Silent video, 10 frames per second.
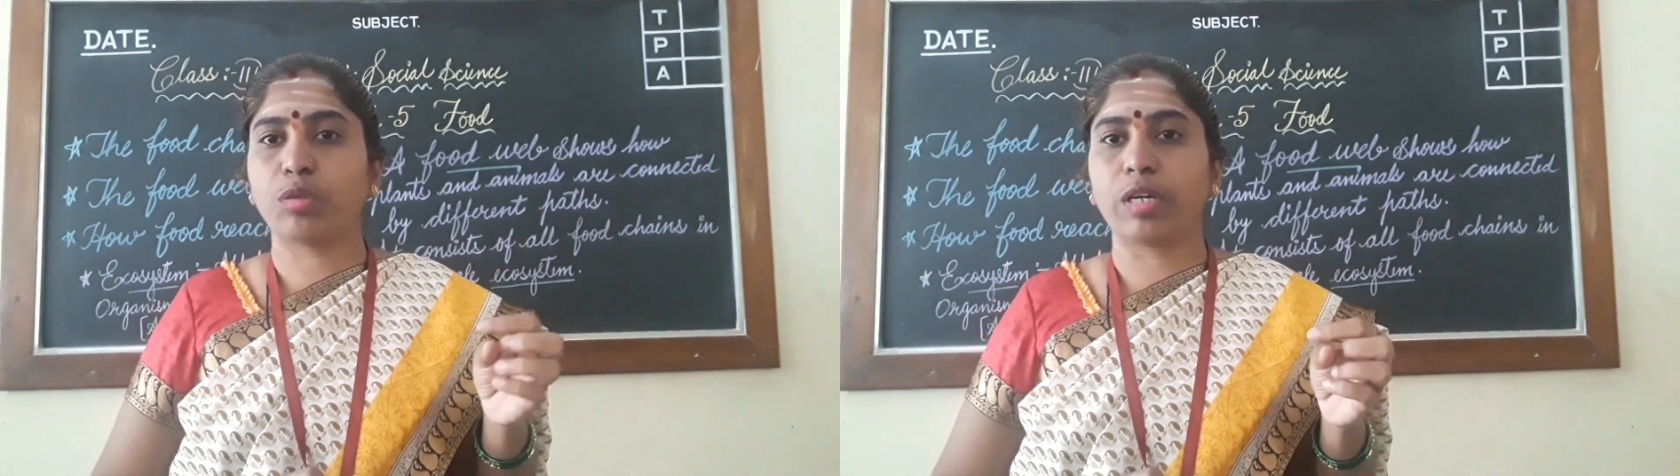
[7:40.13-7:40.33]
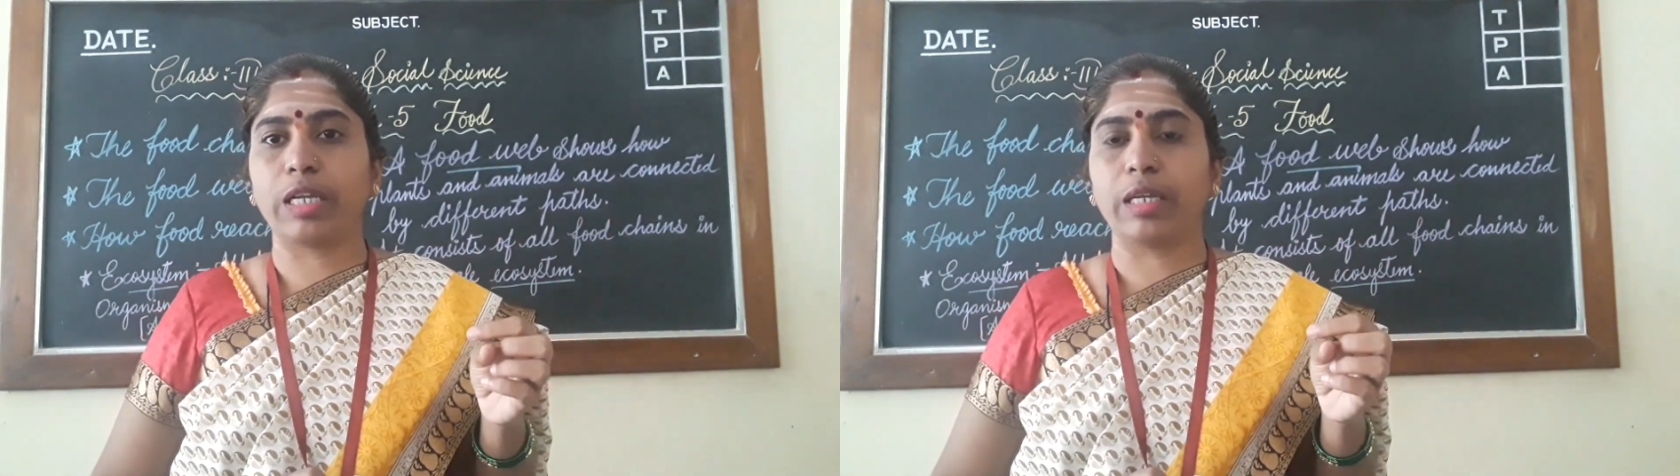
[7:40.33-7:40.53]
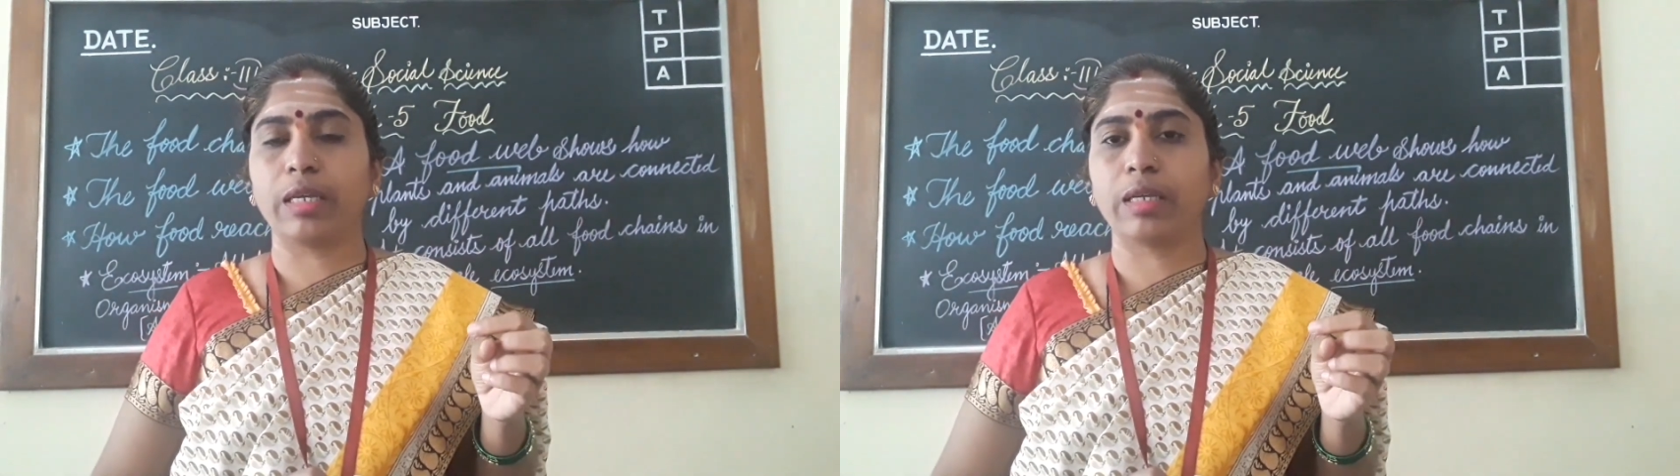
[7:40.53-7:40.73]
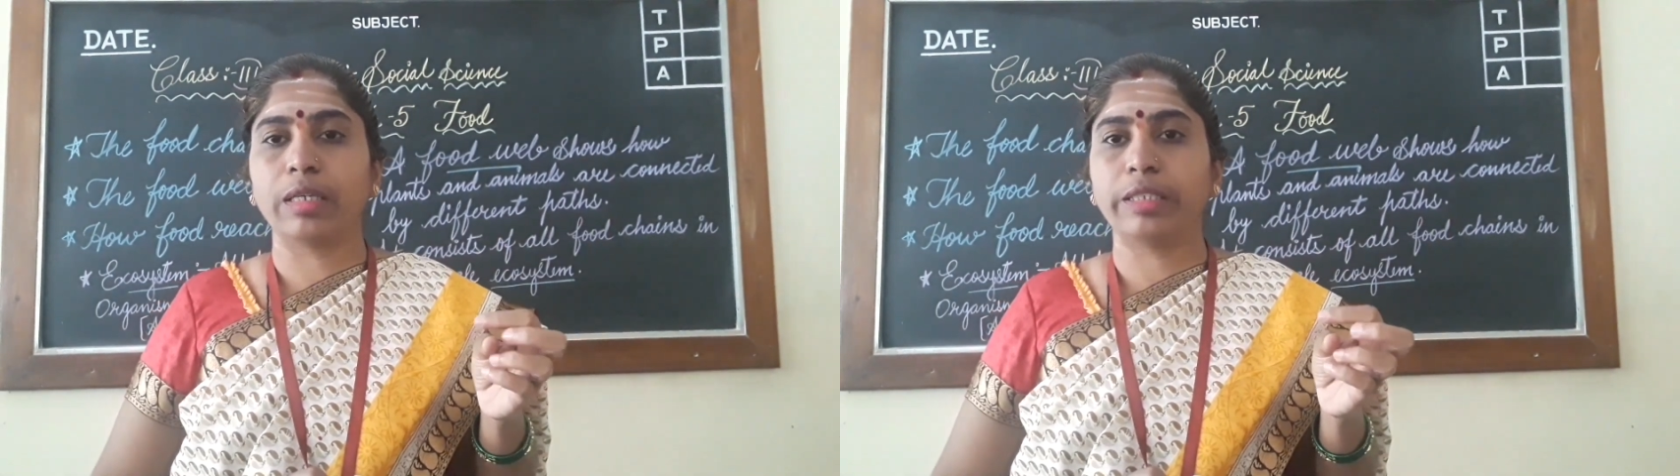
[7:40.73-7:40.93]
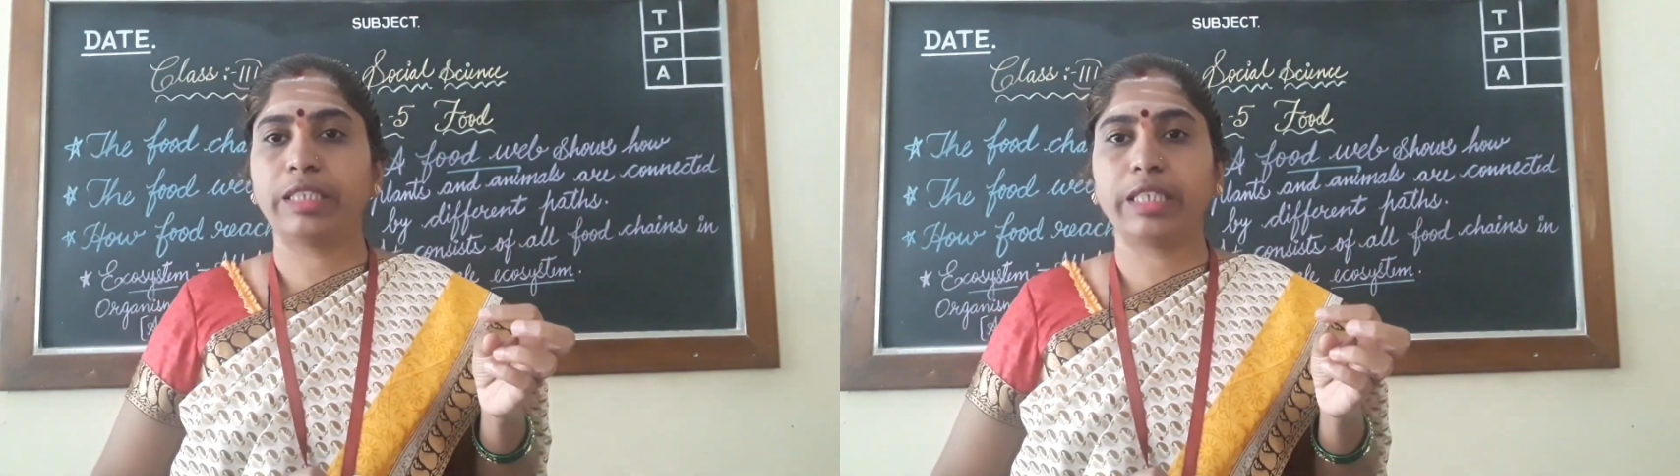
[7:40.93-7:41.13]
only,
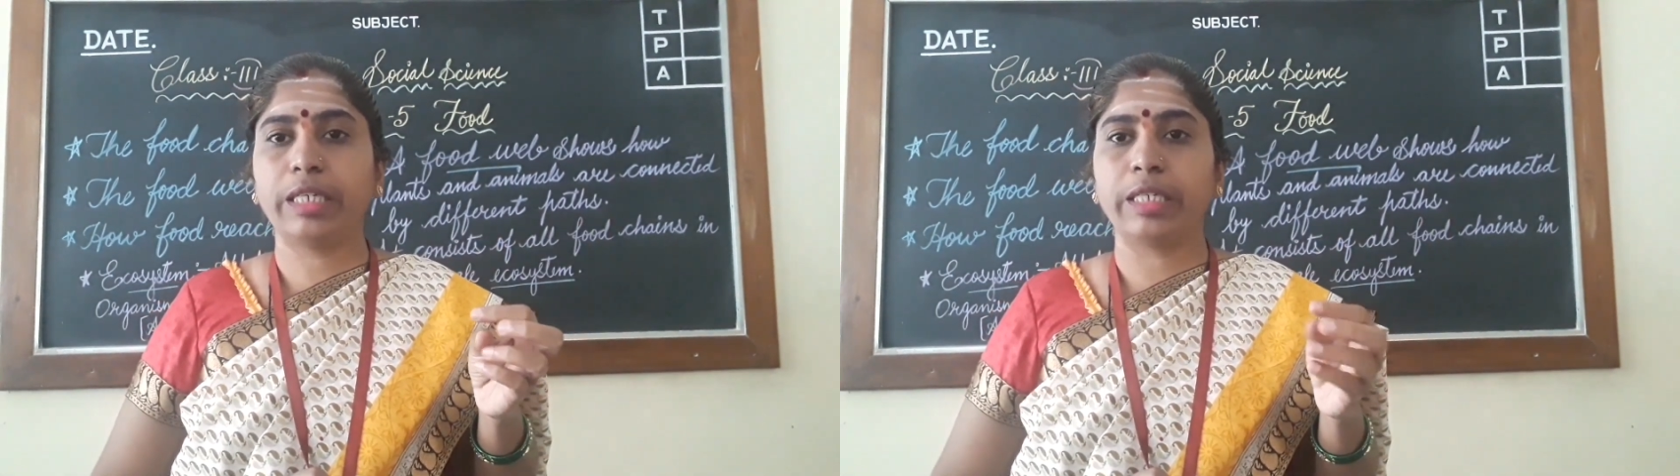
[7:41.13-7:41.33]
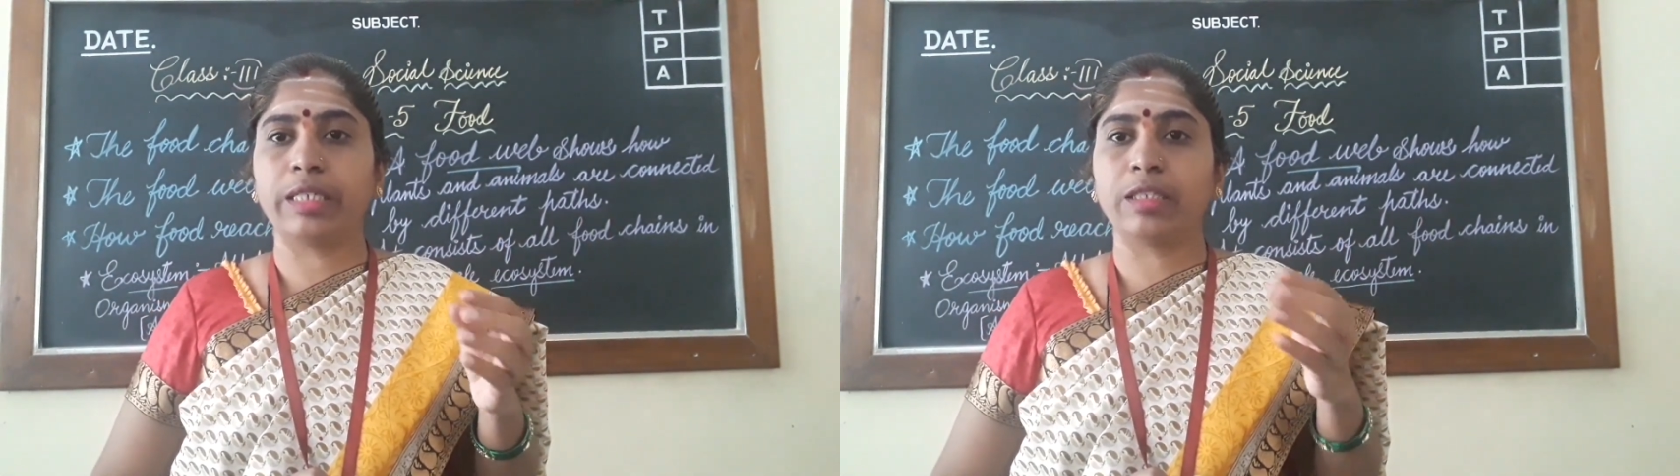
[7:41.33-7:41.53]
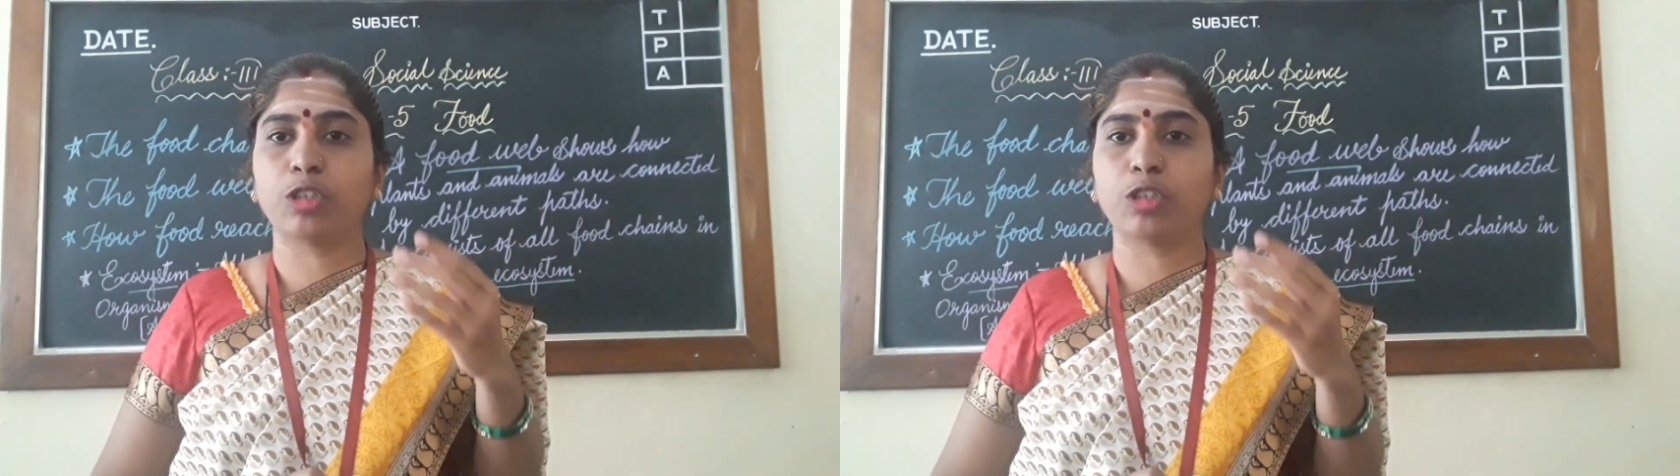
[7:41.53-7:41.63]
isn't it?